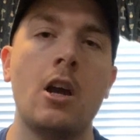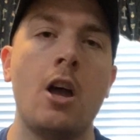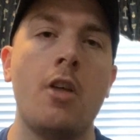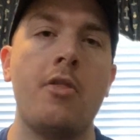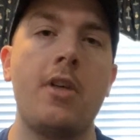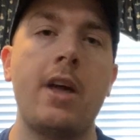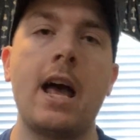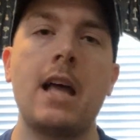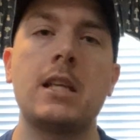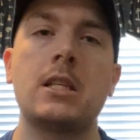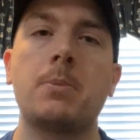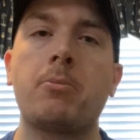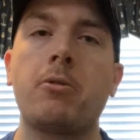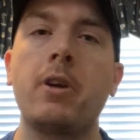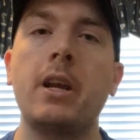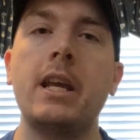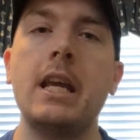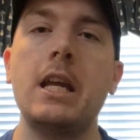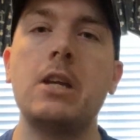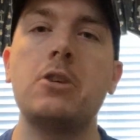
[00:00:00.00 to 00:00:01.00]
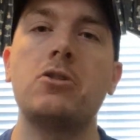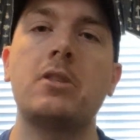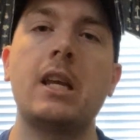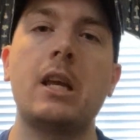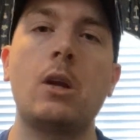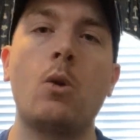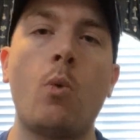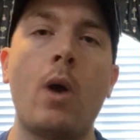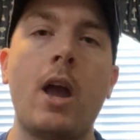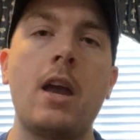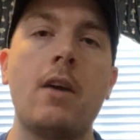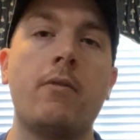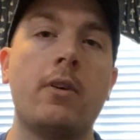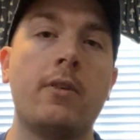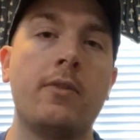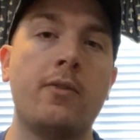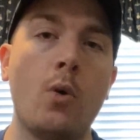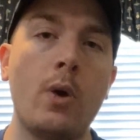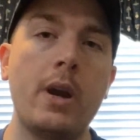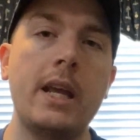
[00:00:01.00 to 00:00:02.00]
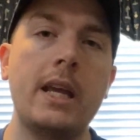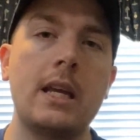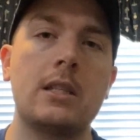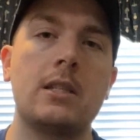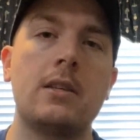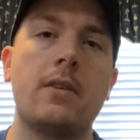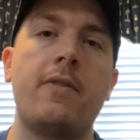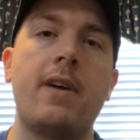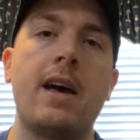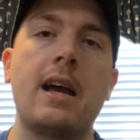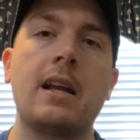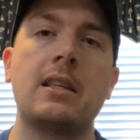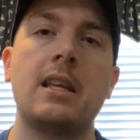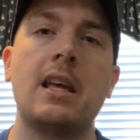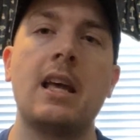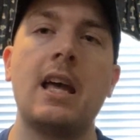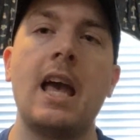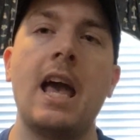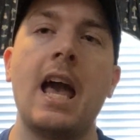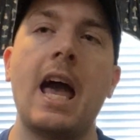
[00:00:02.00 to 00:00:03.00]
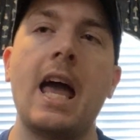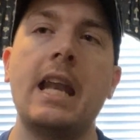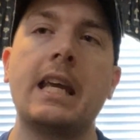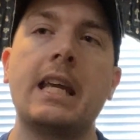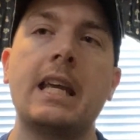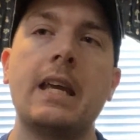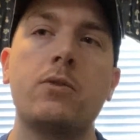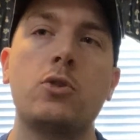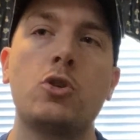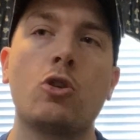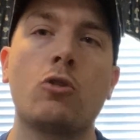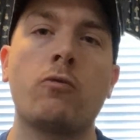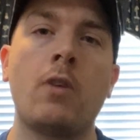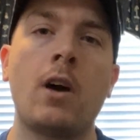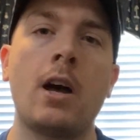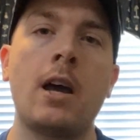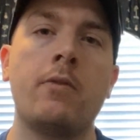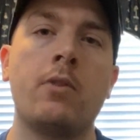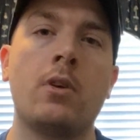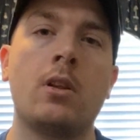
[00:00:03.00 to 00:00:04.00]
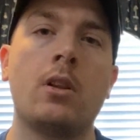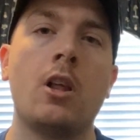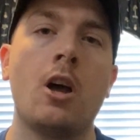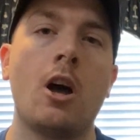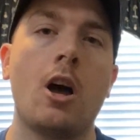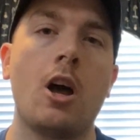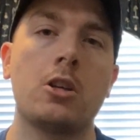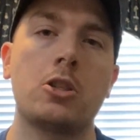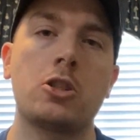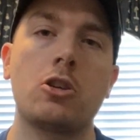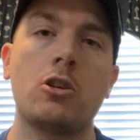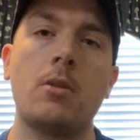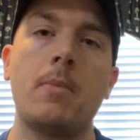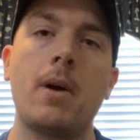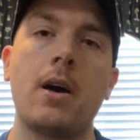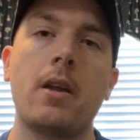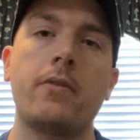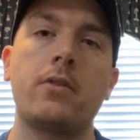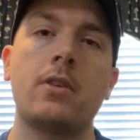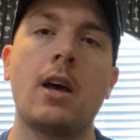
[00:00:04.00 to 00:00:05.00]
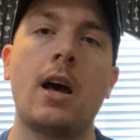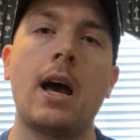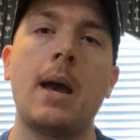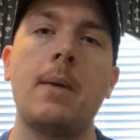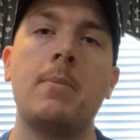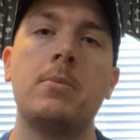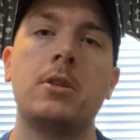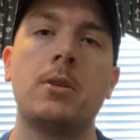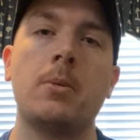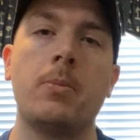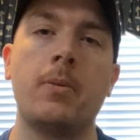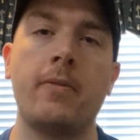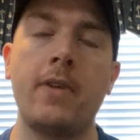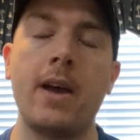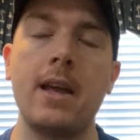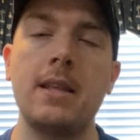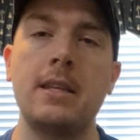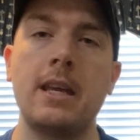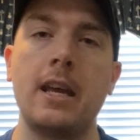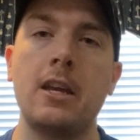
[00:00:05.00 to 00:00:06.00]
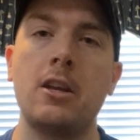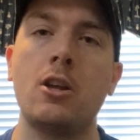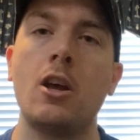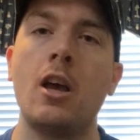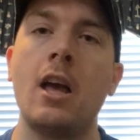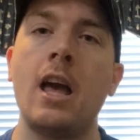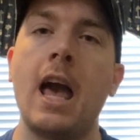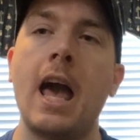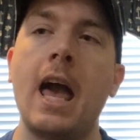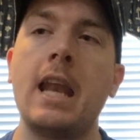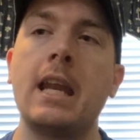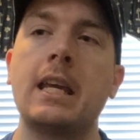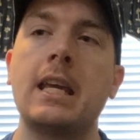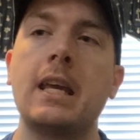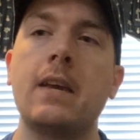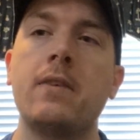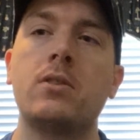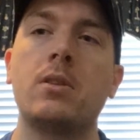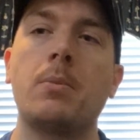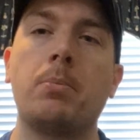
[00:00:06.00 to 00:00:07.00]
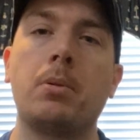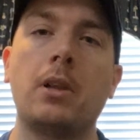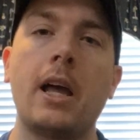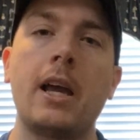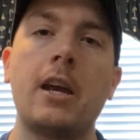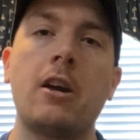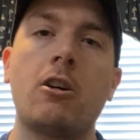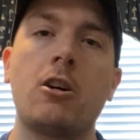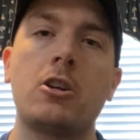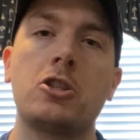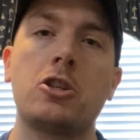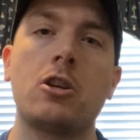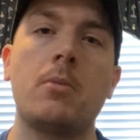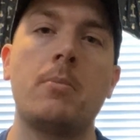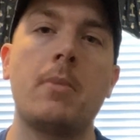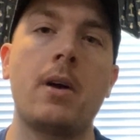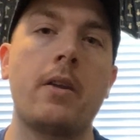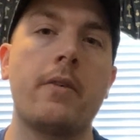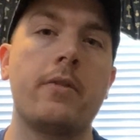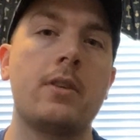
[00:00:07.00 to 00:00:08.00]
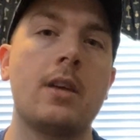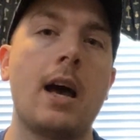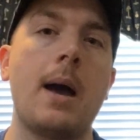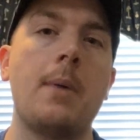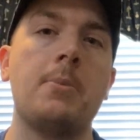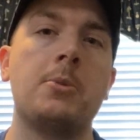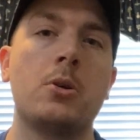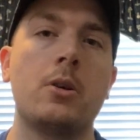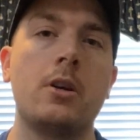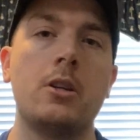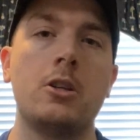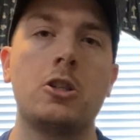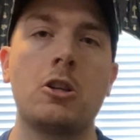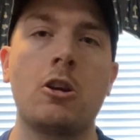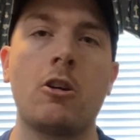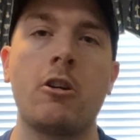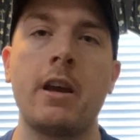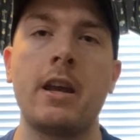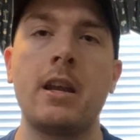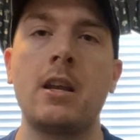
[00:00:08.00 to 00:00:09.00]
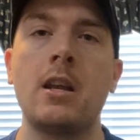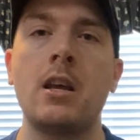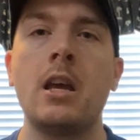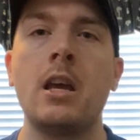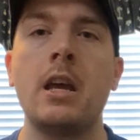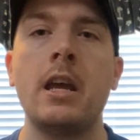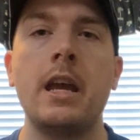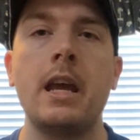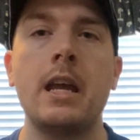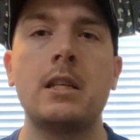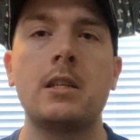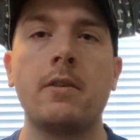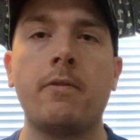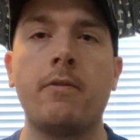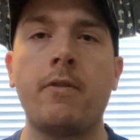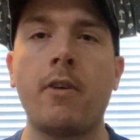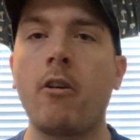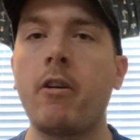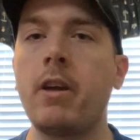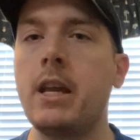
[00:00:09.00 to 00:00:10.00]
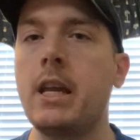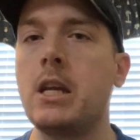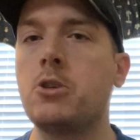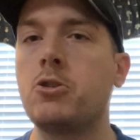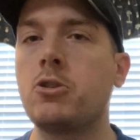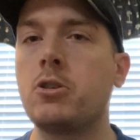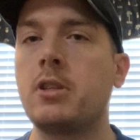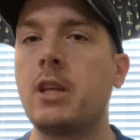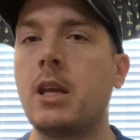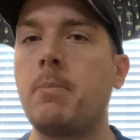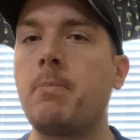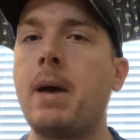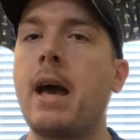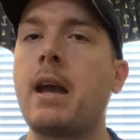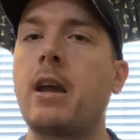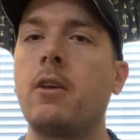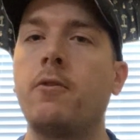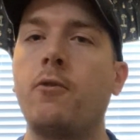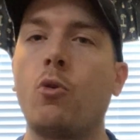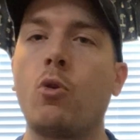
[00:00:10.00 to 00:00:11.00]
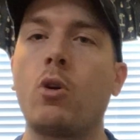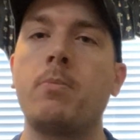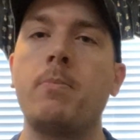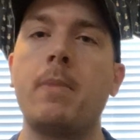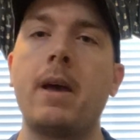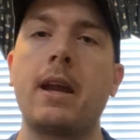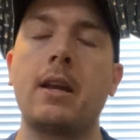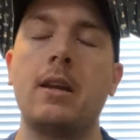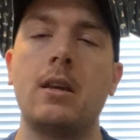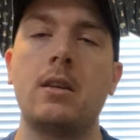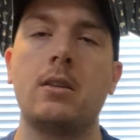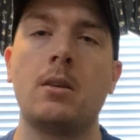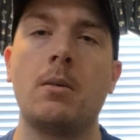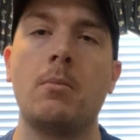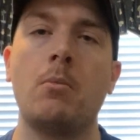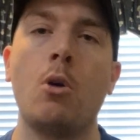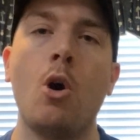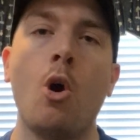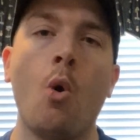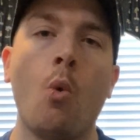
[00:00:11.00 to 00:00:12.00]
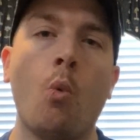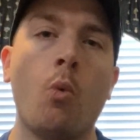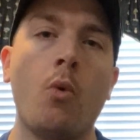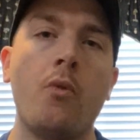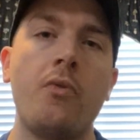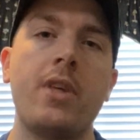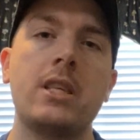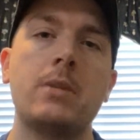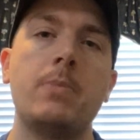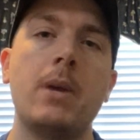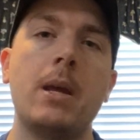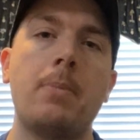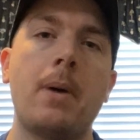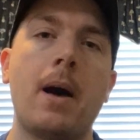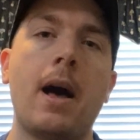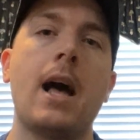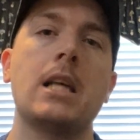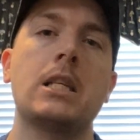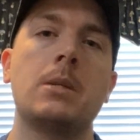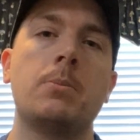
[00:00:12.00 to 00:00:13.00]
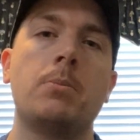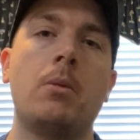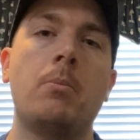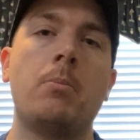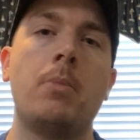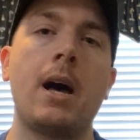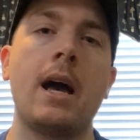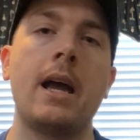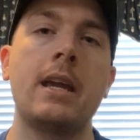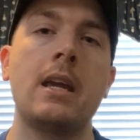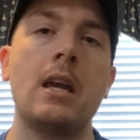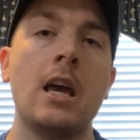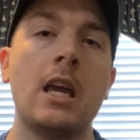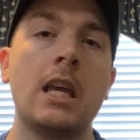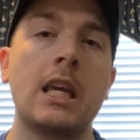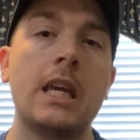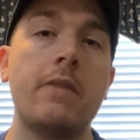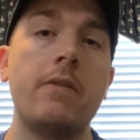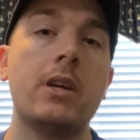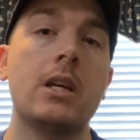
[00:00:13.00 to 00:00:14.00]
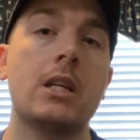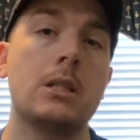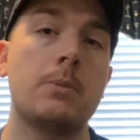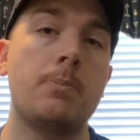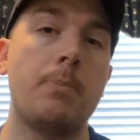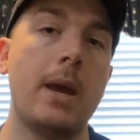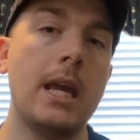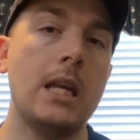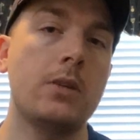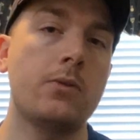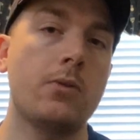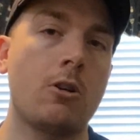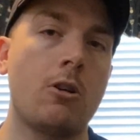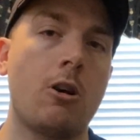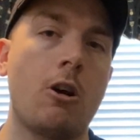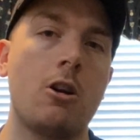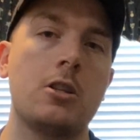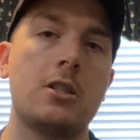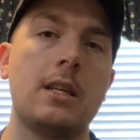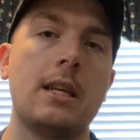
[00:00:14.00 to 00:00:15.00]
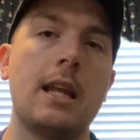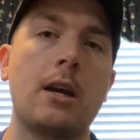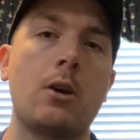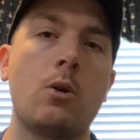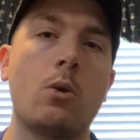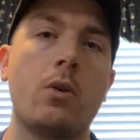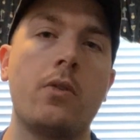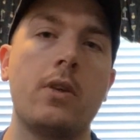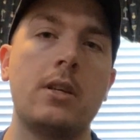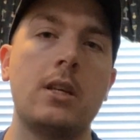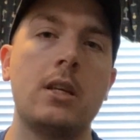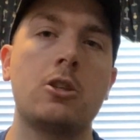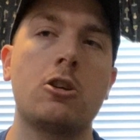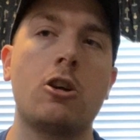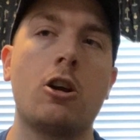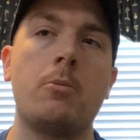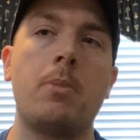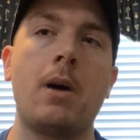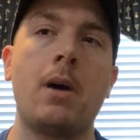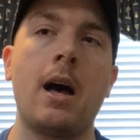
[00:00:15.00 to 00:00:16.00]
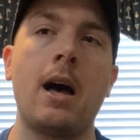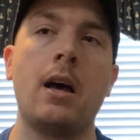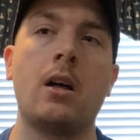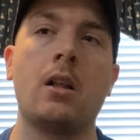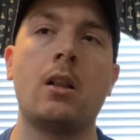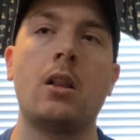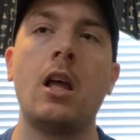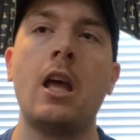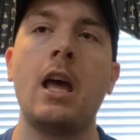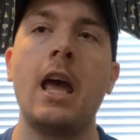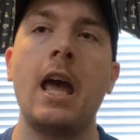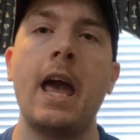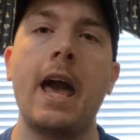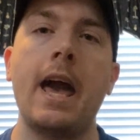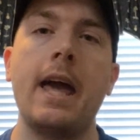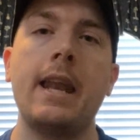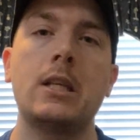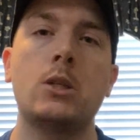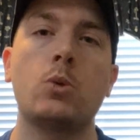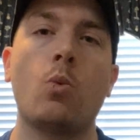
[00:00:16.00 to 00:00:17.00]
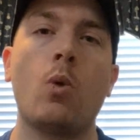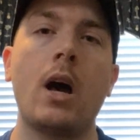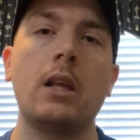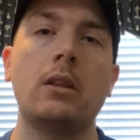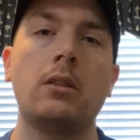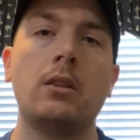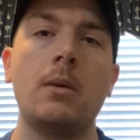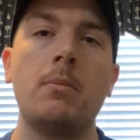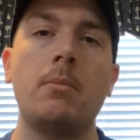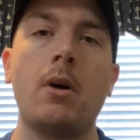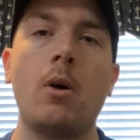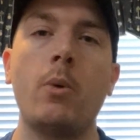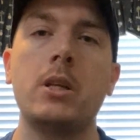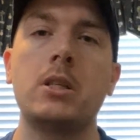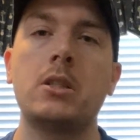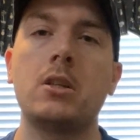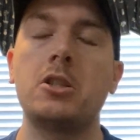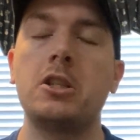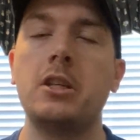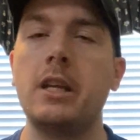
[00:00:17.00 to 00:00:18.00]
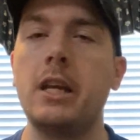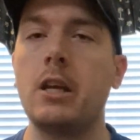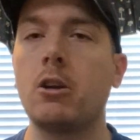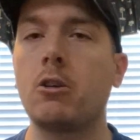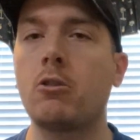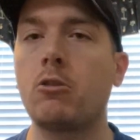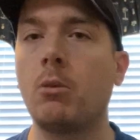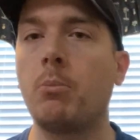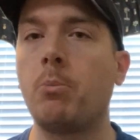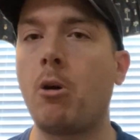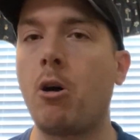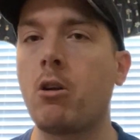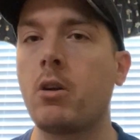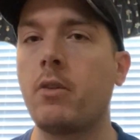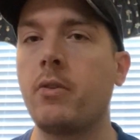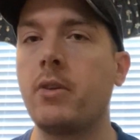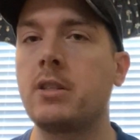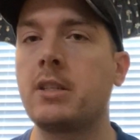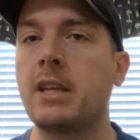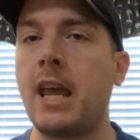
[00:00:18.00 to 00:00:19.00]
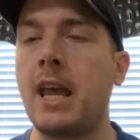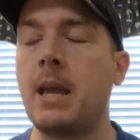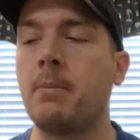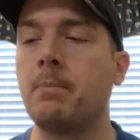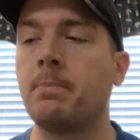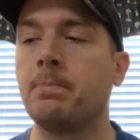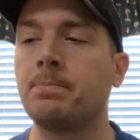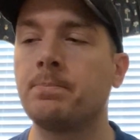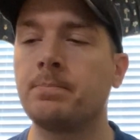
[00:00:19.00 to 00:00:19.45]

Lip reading: that has a pretty interesting way of avoiding its effect and it gives your rival a certain amount of time to prevent it, and it gives the player a certain amount of time to ensure it. It's a very interesting back and forth mechanism, one that's made possible by giving a space for cards to not go to the discard pile, and it's why Limbo is such an integral part of this game.